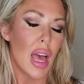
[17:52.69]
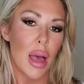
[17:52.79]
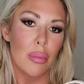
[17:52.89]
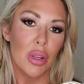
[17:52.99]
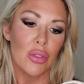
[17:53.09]

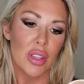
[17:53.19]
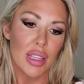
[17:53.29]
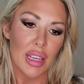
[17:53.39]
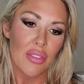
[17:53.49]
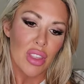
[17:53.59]
I'm
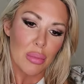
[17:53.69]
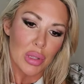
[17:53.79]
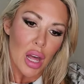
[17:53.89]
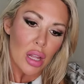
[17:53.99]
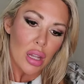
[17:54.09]
using Give Them
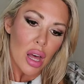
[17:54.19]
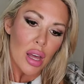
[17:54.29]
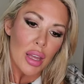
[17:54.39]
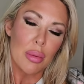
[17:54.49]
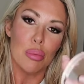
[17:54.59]

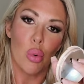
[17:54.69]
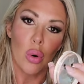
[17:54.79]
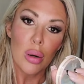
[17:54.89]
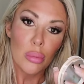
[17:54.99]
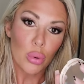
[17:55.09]
Lala and
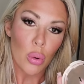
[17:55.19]
Bora